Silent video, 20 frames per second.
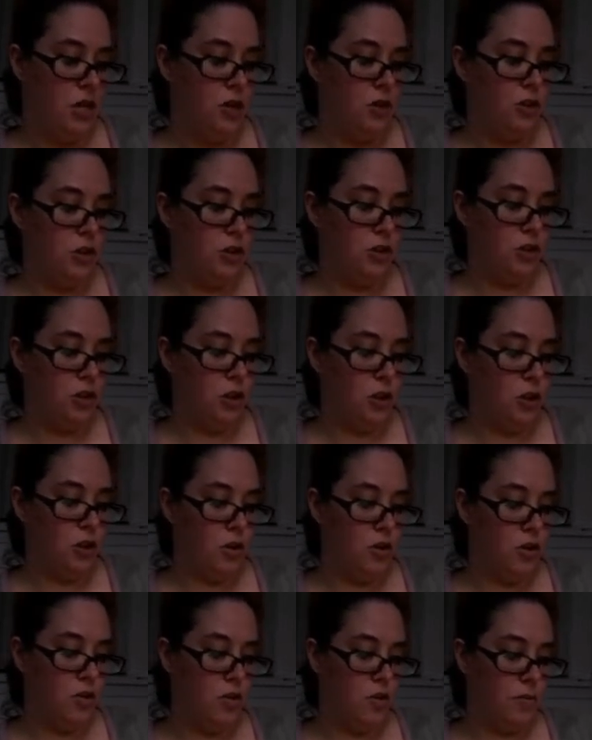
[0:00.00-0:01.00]

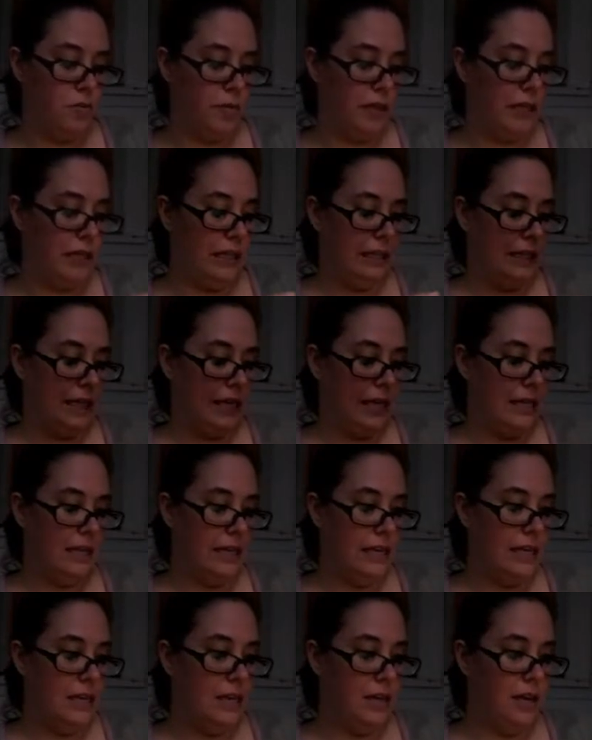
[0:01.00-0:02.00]
So I'm going to click on
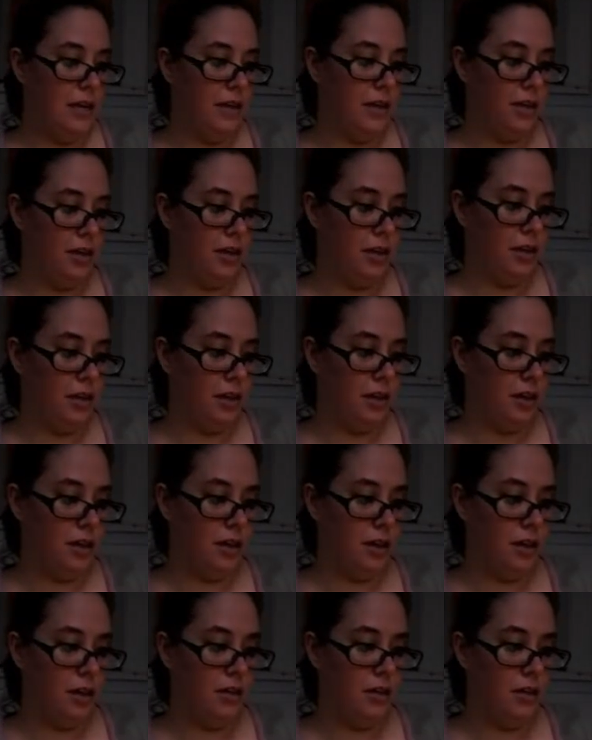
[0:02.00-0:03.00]
the
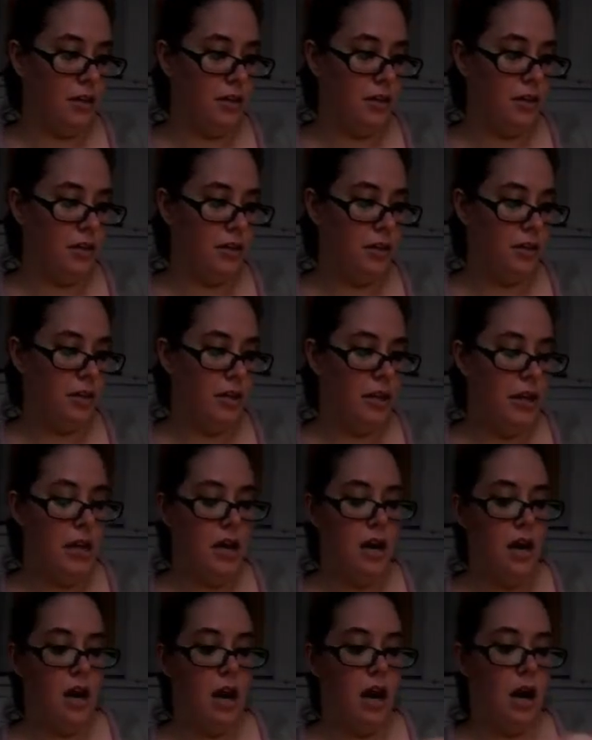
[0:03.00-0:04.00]
year.
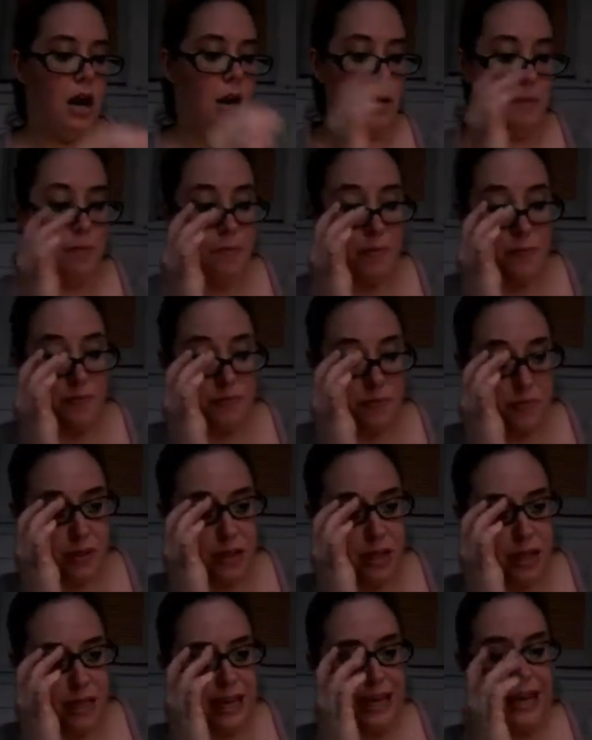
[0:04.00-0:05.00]

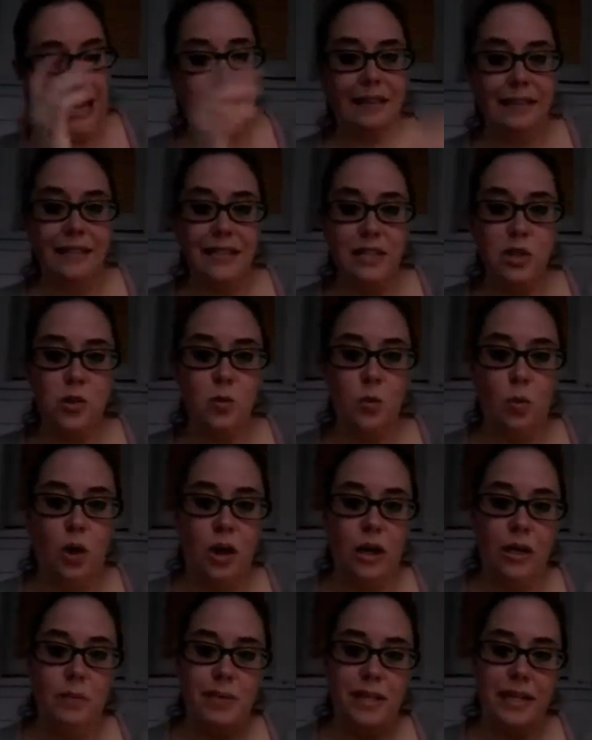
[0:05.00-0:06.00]
On this
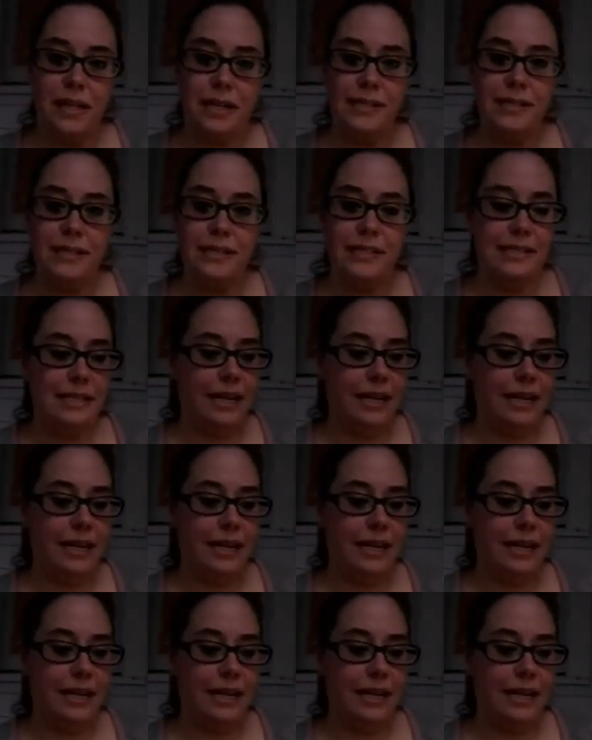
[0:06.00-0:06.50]
one, because it's